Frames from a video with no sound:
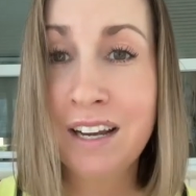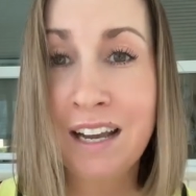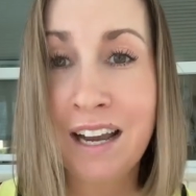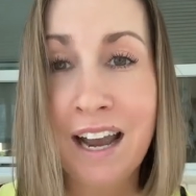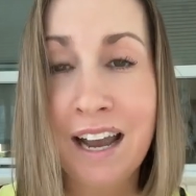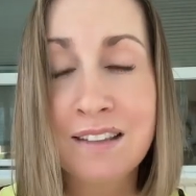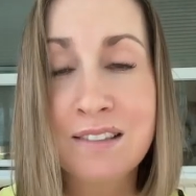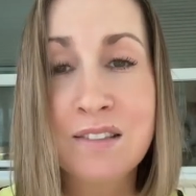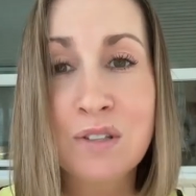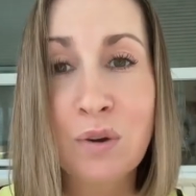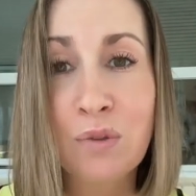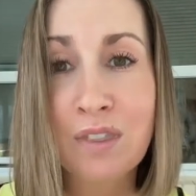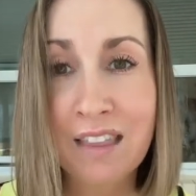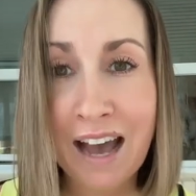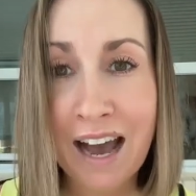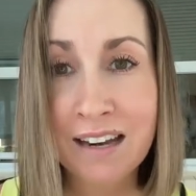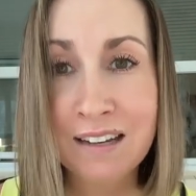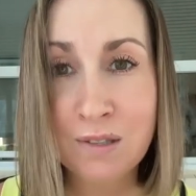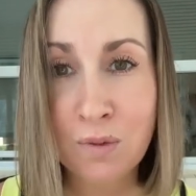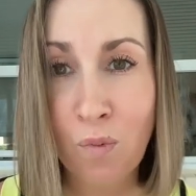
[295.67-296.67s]
And so
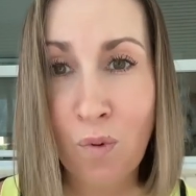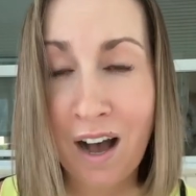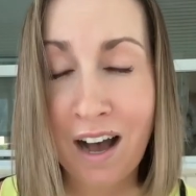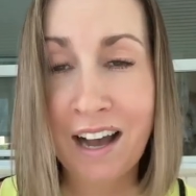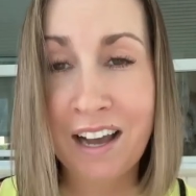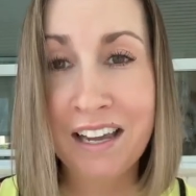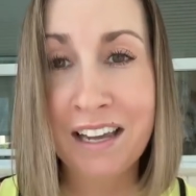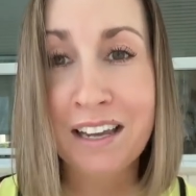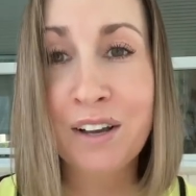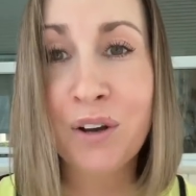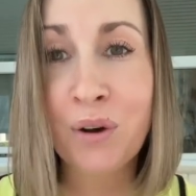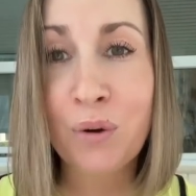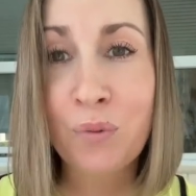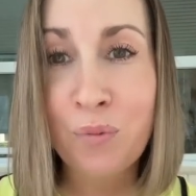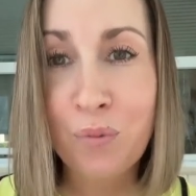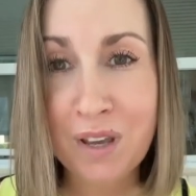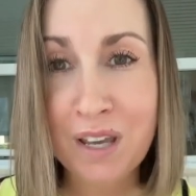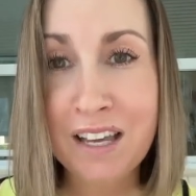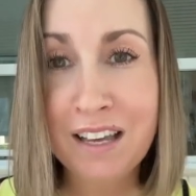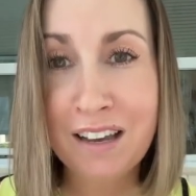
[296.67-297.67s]
that is why
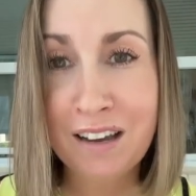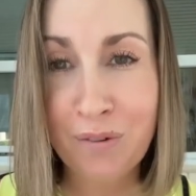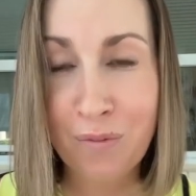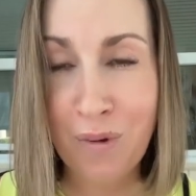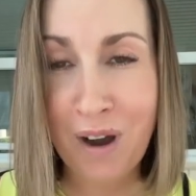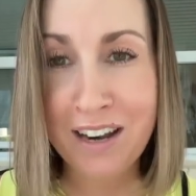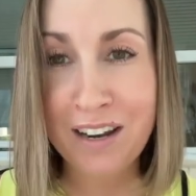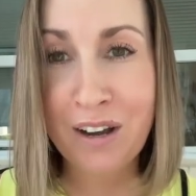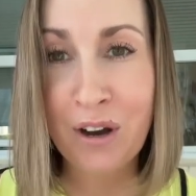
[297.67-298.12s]
we went